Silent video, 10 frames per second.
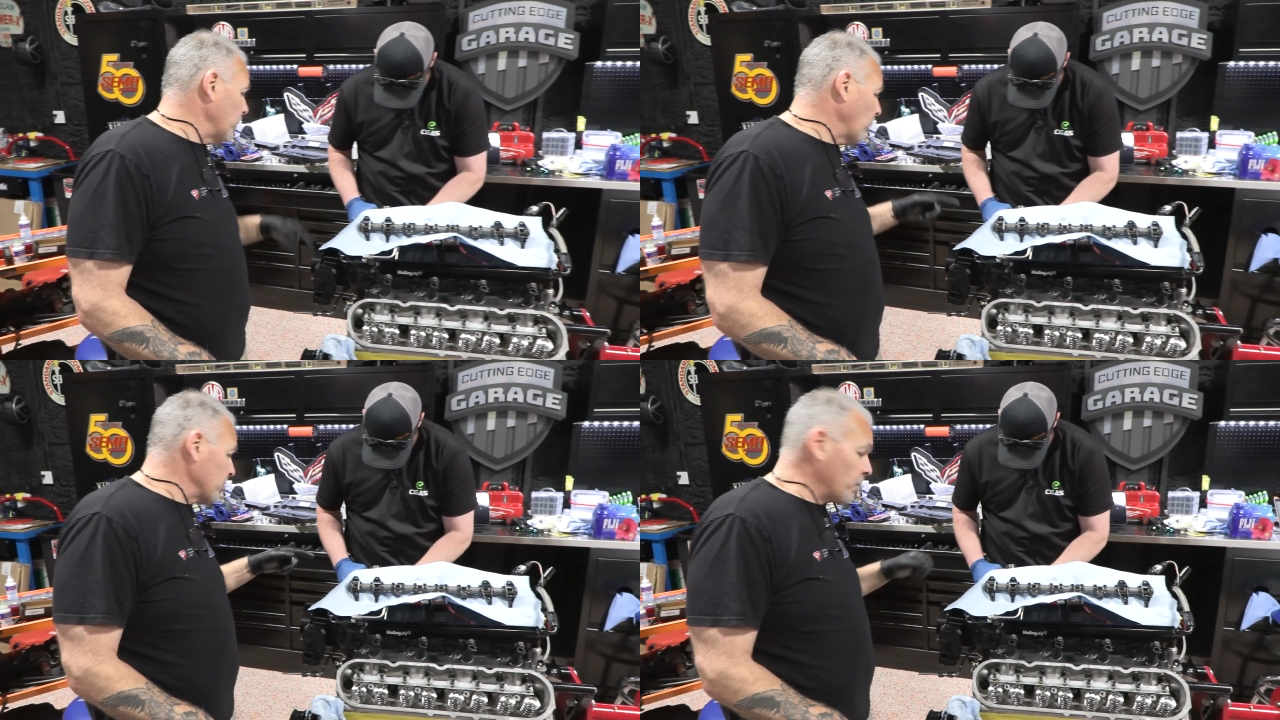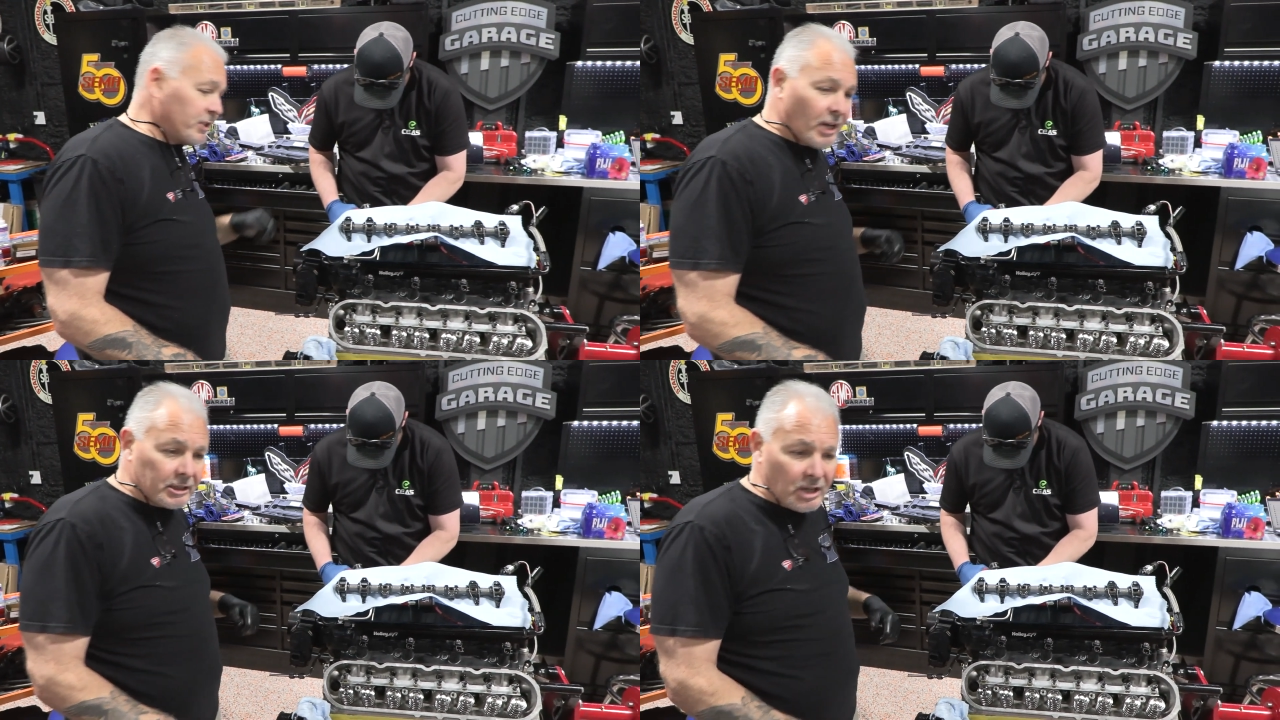Once we
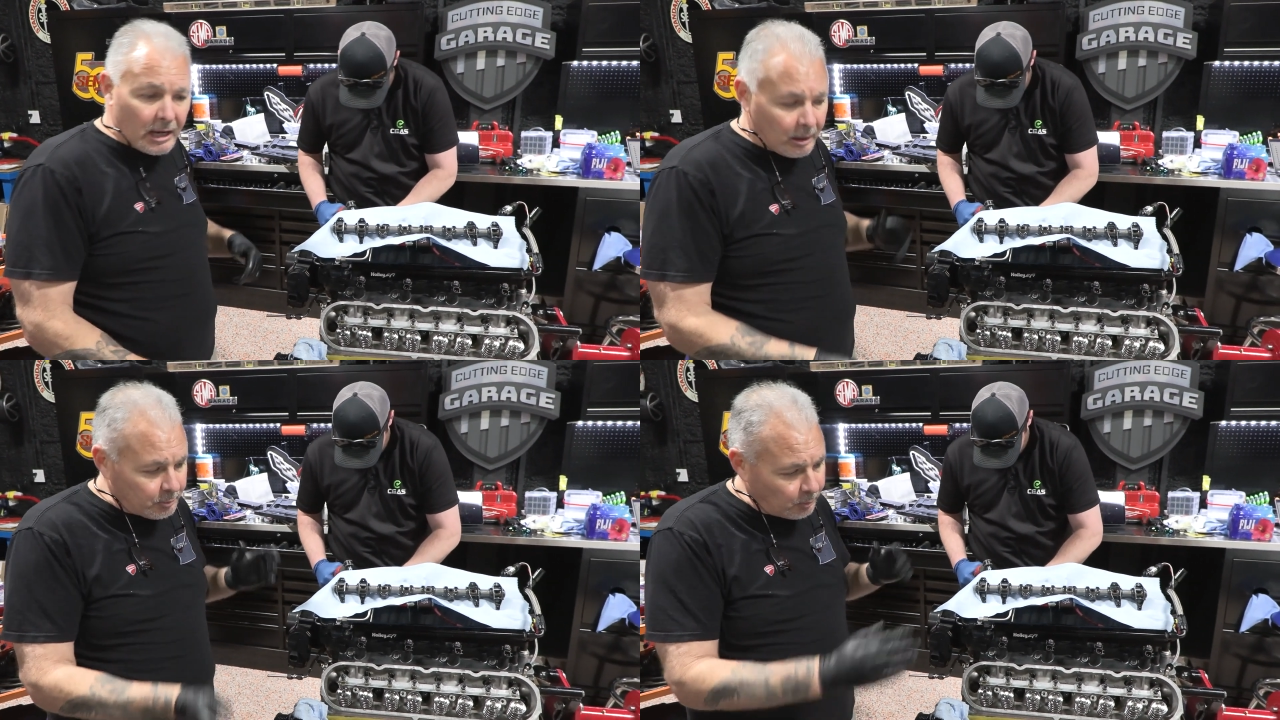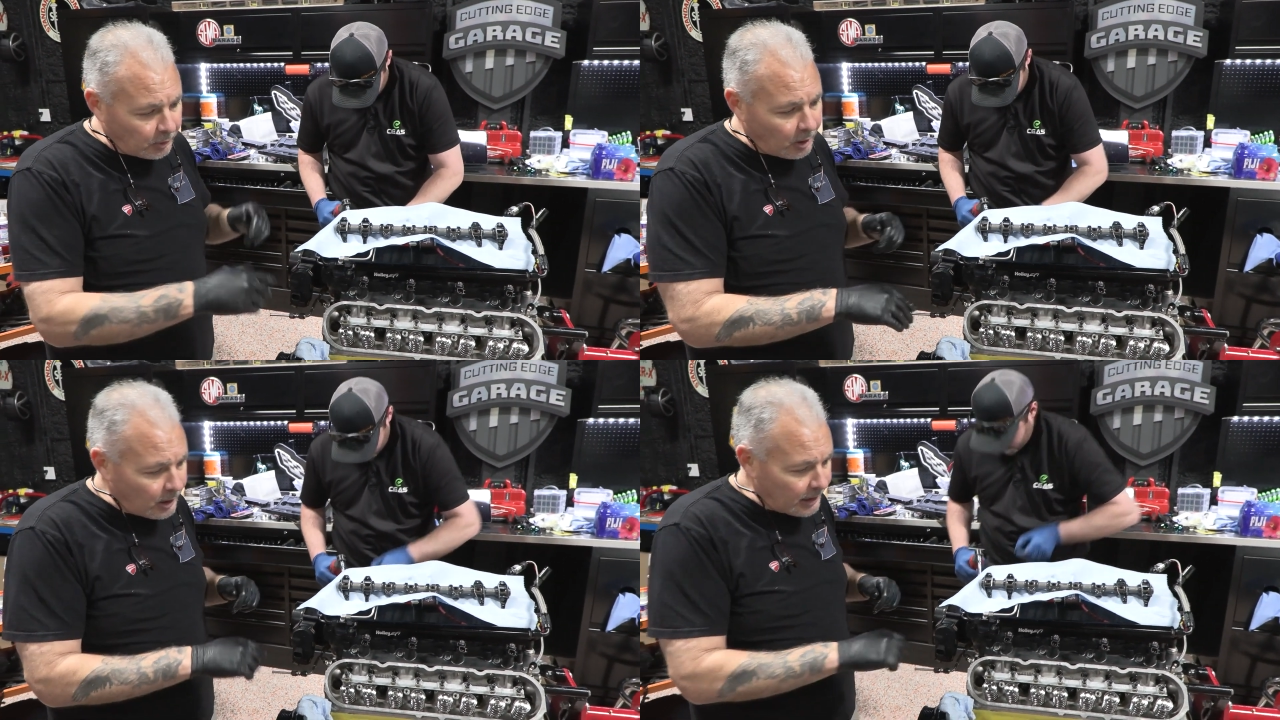check Jacob's, we'll
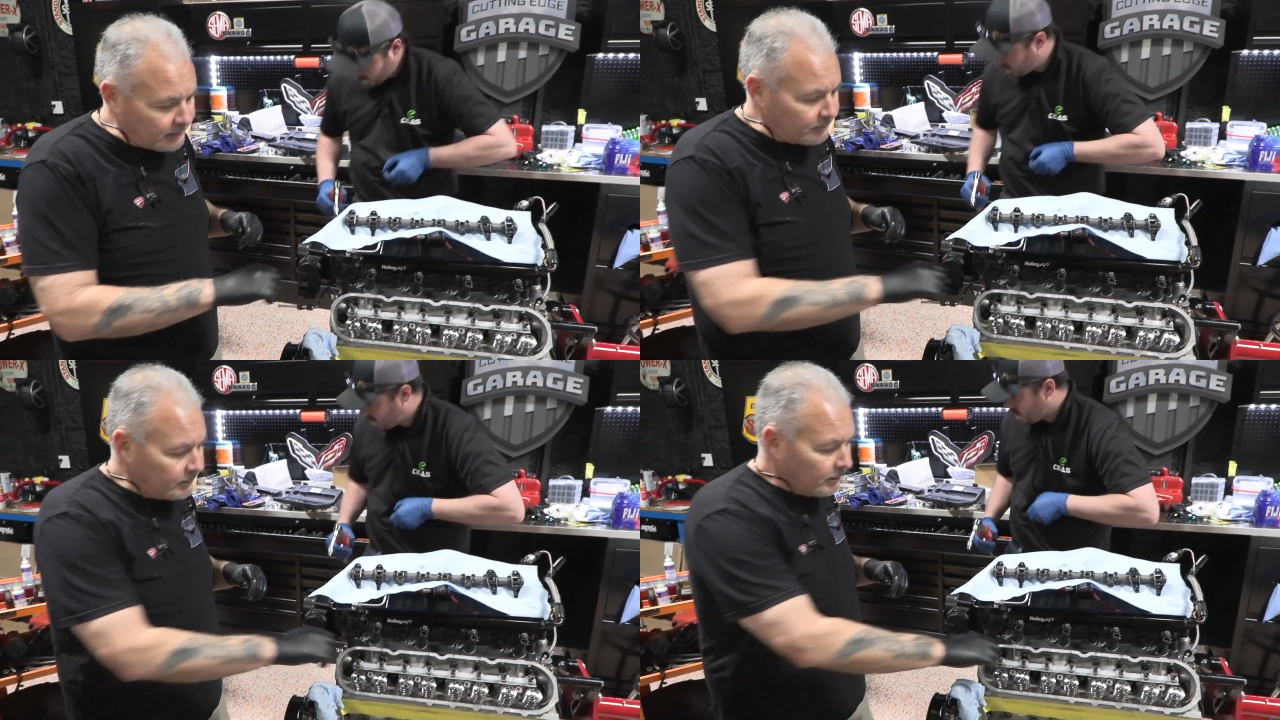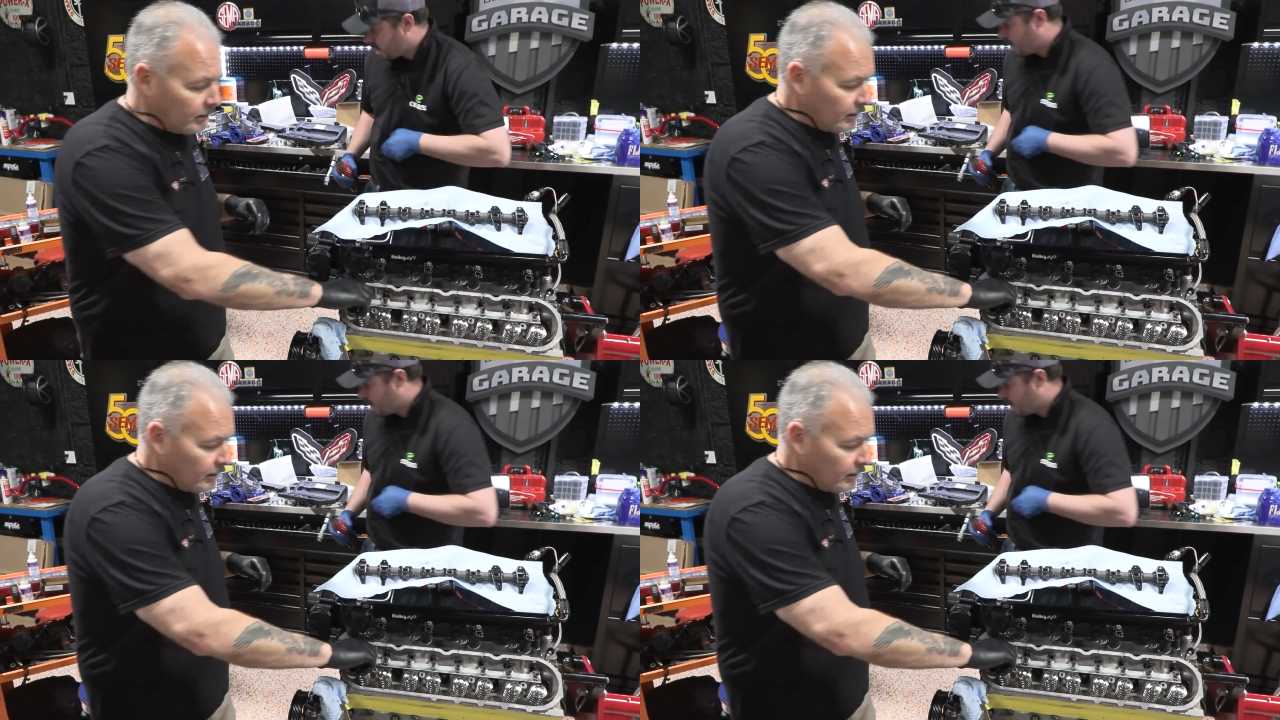go ahead and